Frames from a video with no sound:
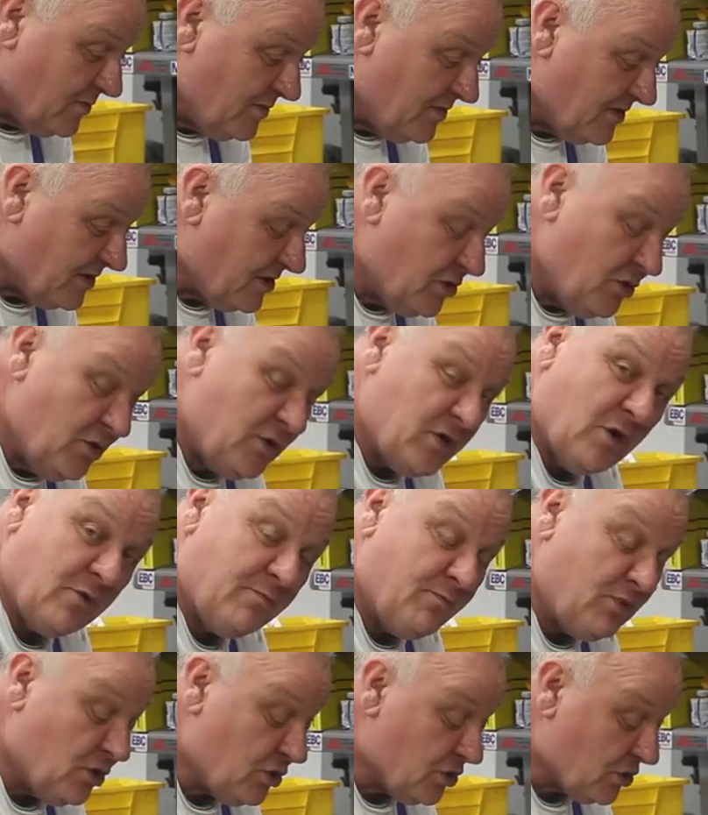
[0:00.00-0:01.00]
the
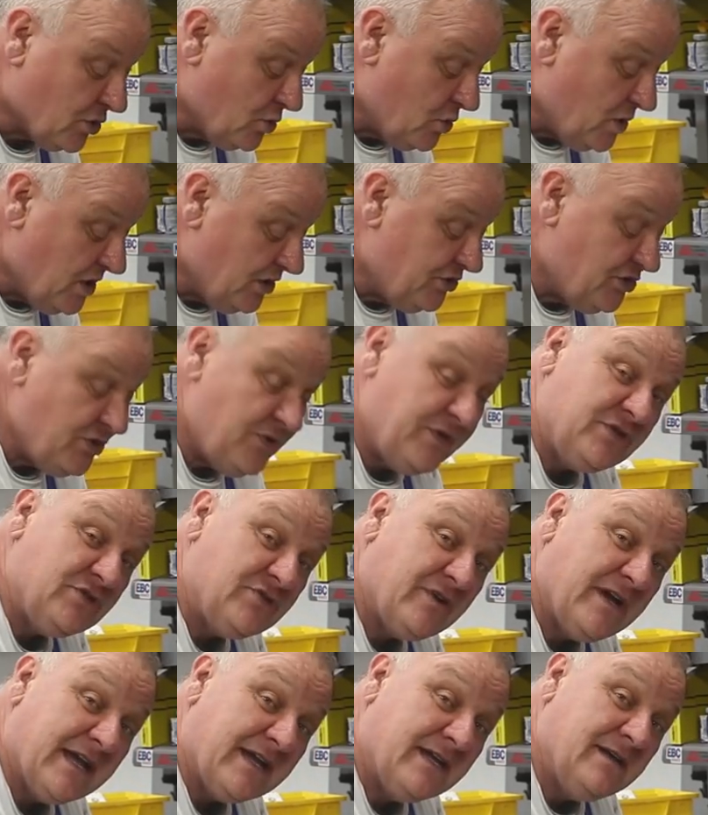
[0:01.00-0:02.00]
Kukko puller will do the
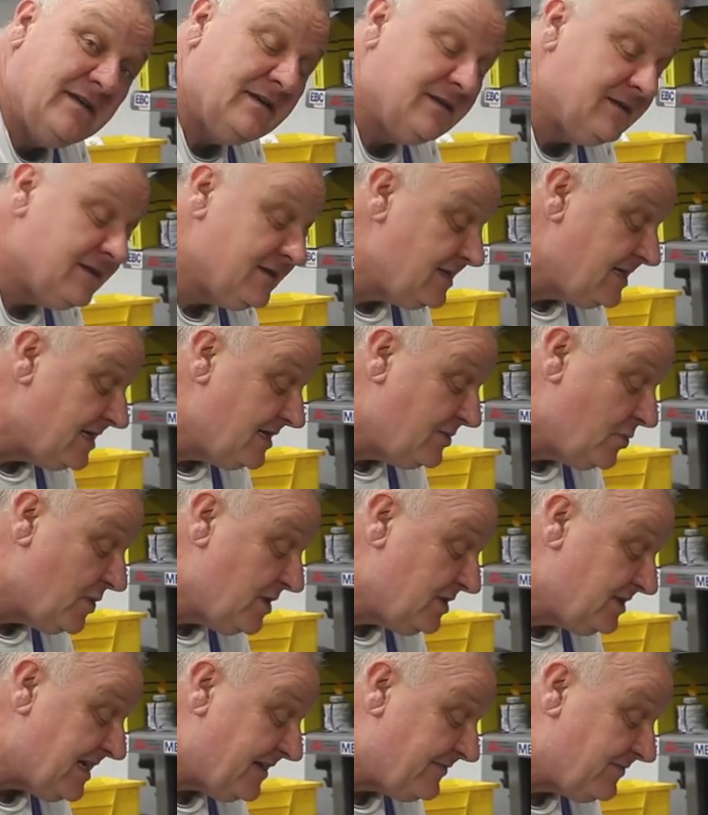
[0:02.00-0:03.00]
trick. It
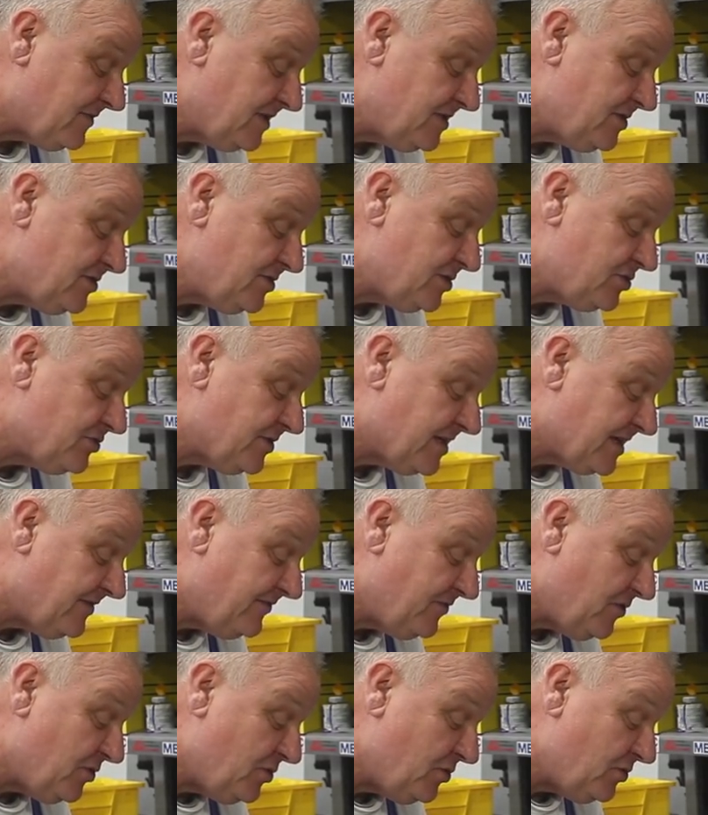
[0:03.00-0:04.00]
will definitely do the trick
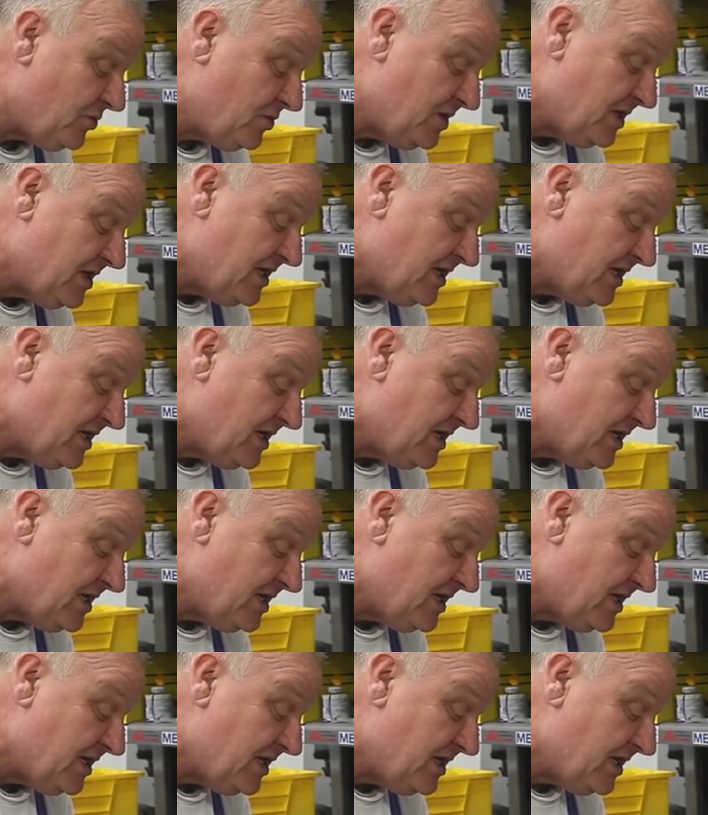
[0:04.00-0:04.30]
if you